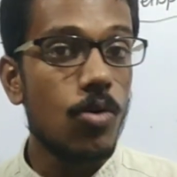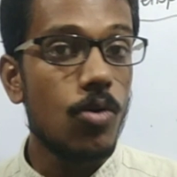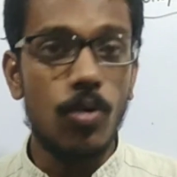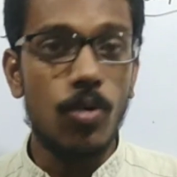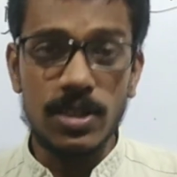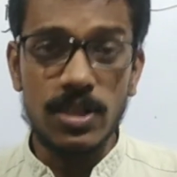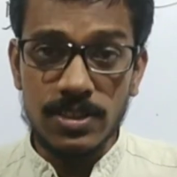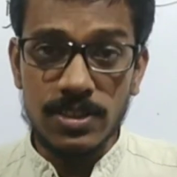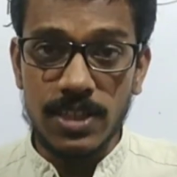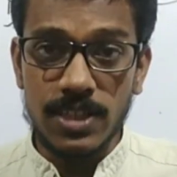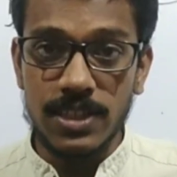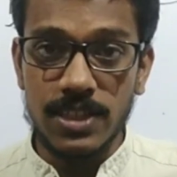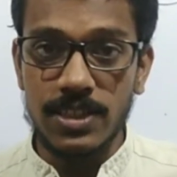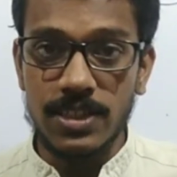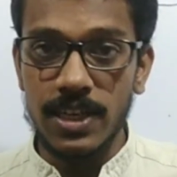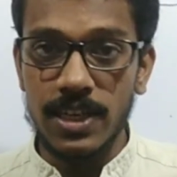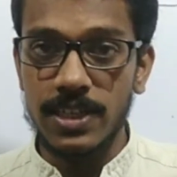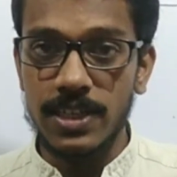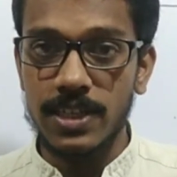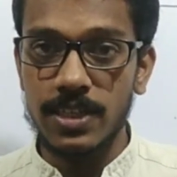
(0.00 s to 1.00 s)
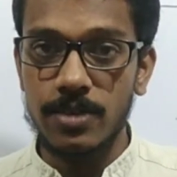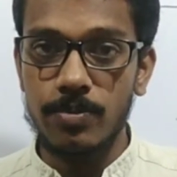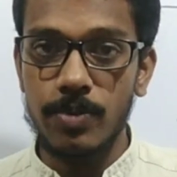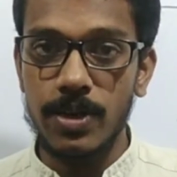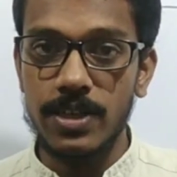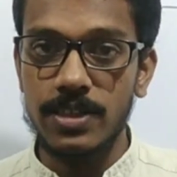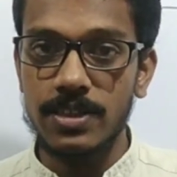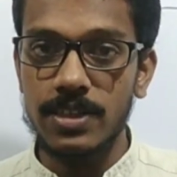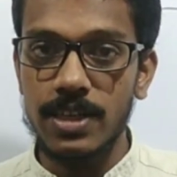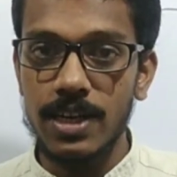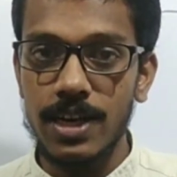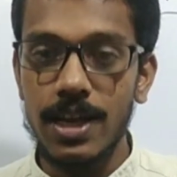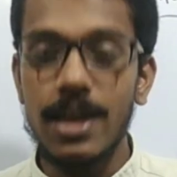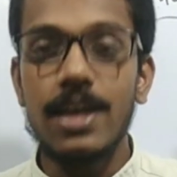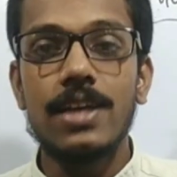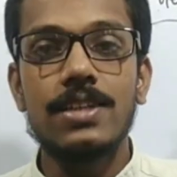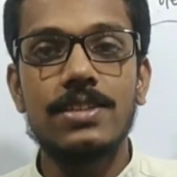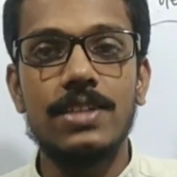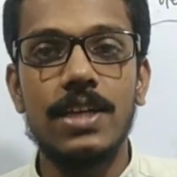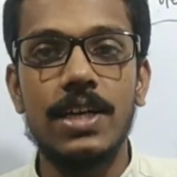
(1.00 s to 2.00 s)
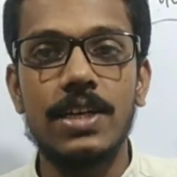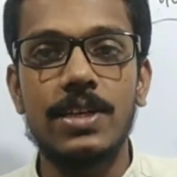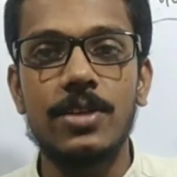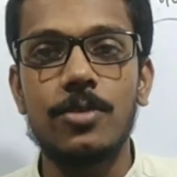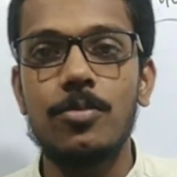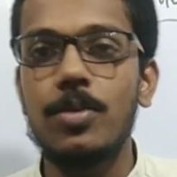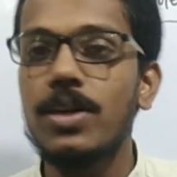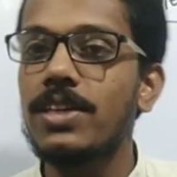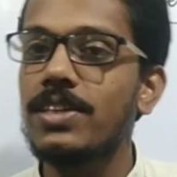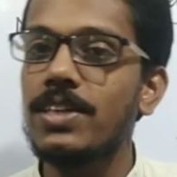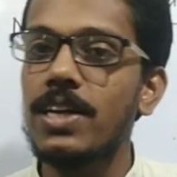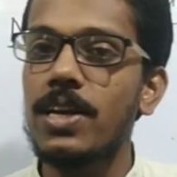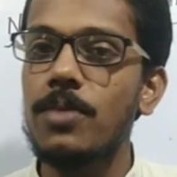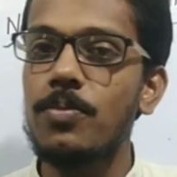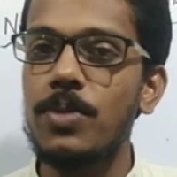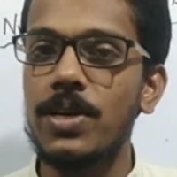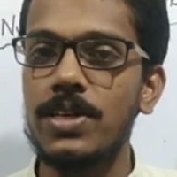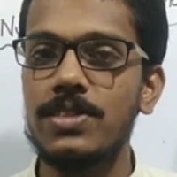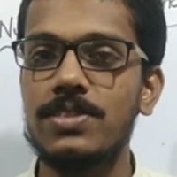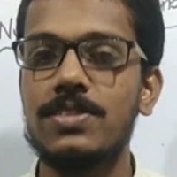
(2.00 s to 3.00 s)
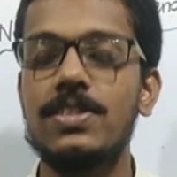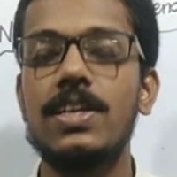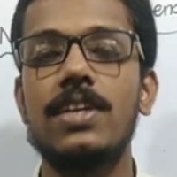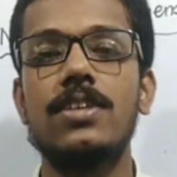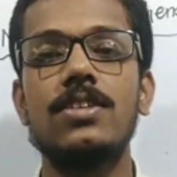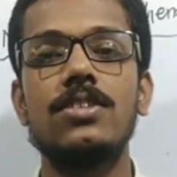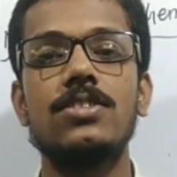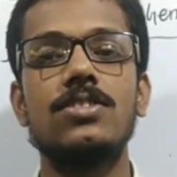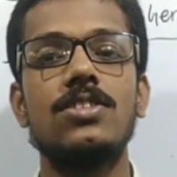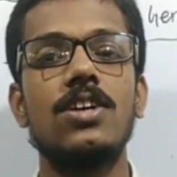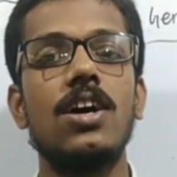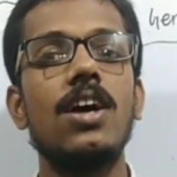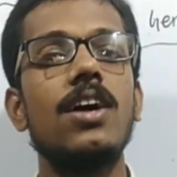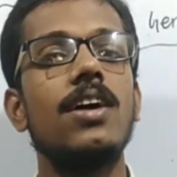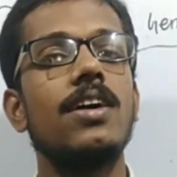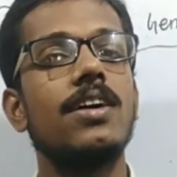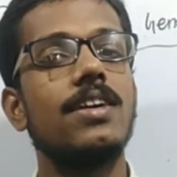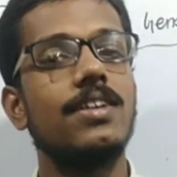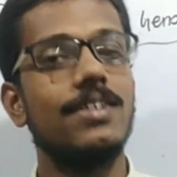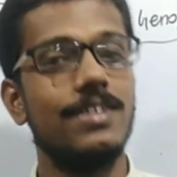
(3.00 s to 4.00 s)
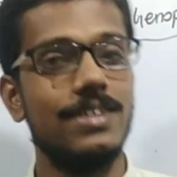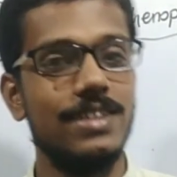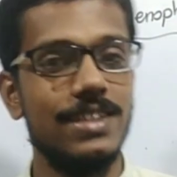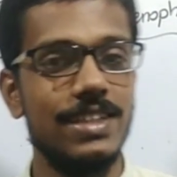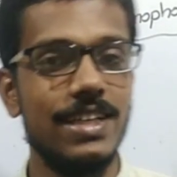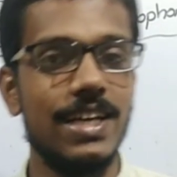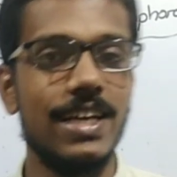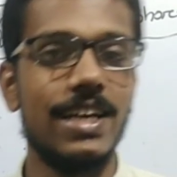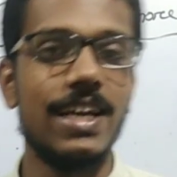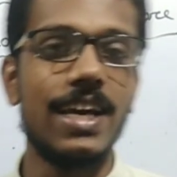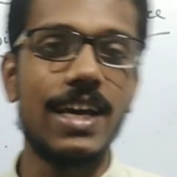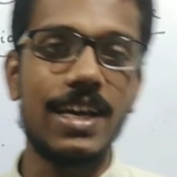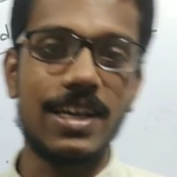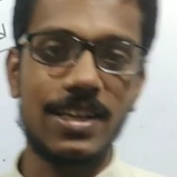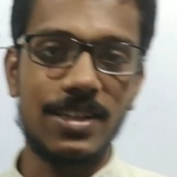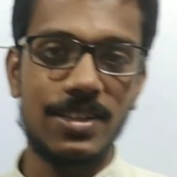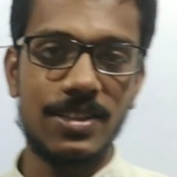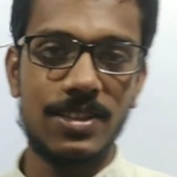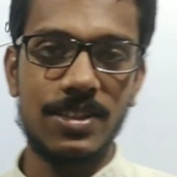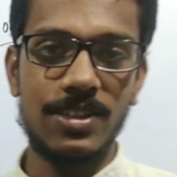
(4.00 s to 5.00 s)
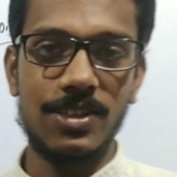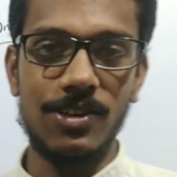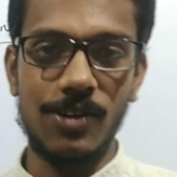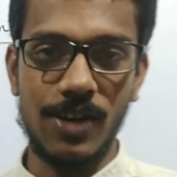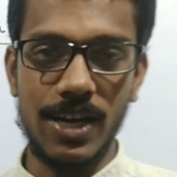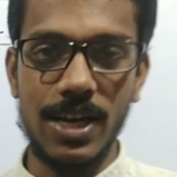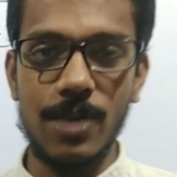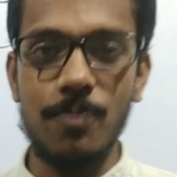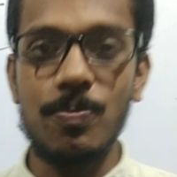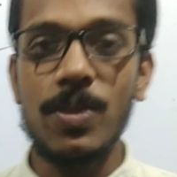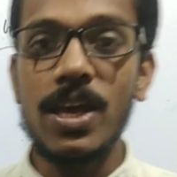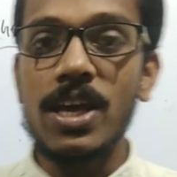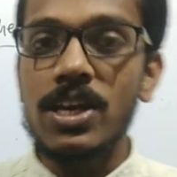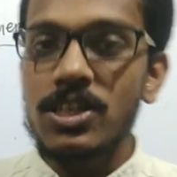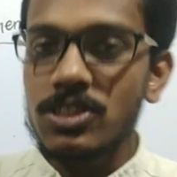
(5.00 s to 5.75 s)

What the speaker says: What is that genetic material? Genetic material means that is the DNA. Okay.